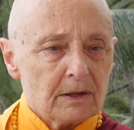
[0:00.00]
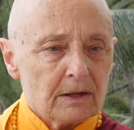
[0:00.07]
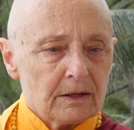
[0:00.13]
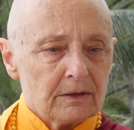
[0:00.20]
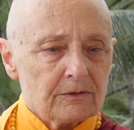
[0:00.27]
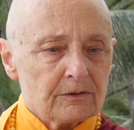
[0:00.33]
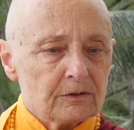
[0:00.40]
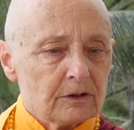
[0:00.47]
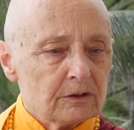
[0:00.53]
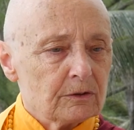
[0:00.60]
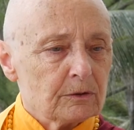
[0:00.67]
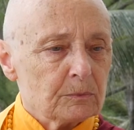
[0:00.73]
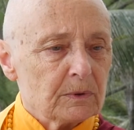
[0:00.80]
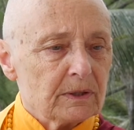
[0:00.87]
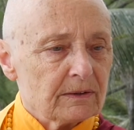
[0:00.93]
it's not
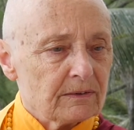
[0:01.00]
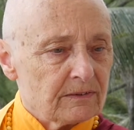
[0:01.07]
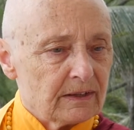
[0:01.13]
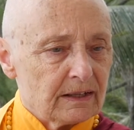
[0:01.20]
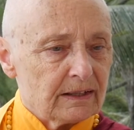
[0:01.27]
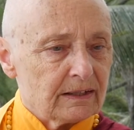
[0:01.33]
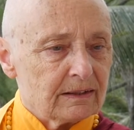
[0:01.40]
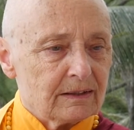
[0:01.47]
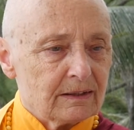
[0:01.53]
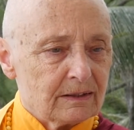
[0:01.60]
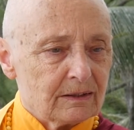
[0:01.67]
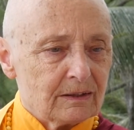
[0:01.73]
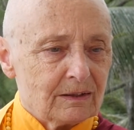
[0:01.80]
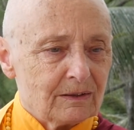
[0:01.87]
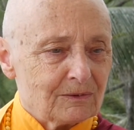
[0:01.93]
that we are saying that
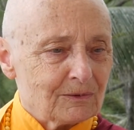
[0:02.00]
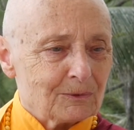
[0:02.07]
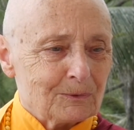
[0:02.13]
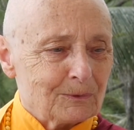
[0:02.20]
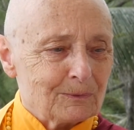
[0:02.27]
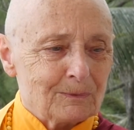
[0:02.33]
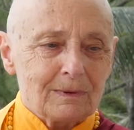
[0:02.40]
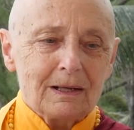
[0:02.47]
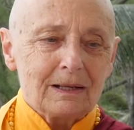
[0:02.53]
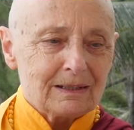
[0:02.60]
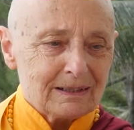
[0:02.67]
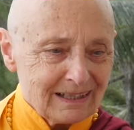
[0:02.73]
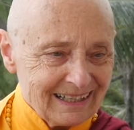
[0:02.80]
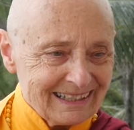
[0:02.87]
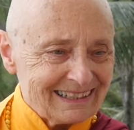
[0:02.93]
it's all
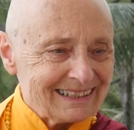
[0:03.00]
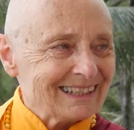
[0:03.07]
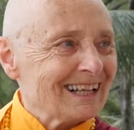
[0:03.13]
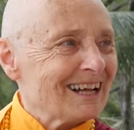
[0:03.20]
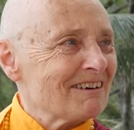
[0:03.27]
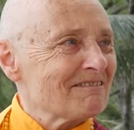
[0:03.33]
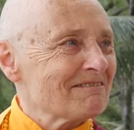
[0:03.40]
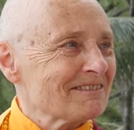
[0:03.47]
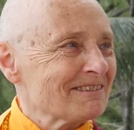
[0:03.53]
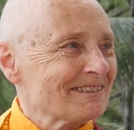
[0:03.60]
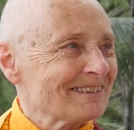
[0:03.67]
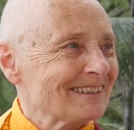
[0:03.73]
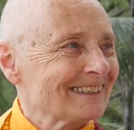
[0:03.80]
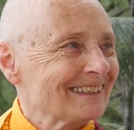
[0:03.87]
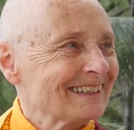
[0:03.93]
light and love,
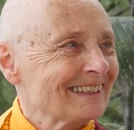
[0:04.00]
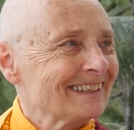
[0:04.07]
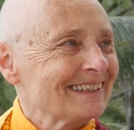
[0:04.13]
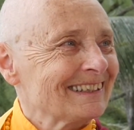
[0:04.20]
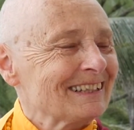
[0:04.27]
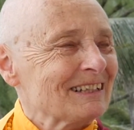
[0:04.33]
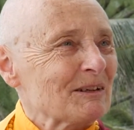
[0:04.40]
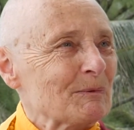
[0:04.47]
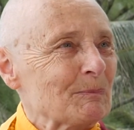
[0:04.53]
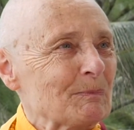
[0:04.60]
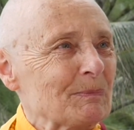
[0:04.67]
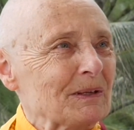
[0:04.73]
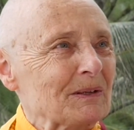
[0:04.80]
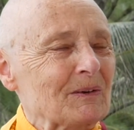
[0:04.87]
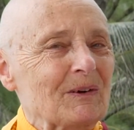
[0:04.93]

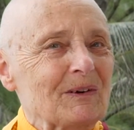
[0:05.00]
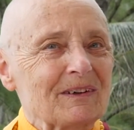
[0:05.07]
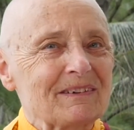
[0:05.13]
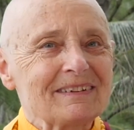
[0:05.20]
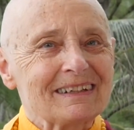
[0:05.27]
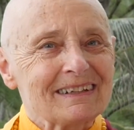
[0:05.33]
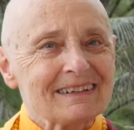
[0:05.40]
because it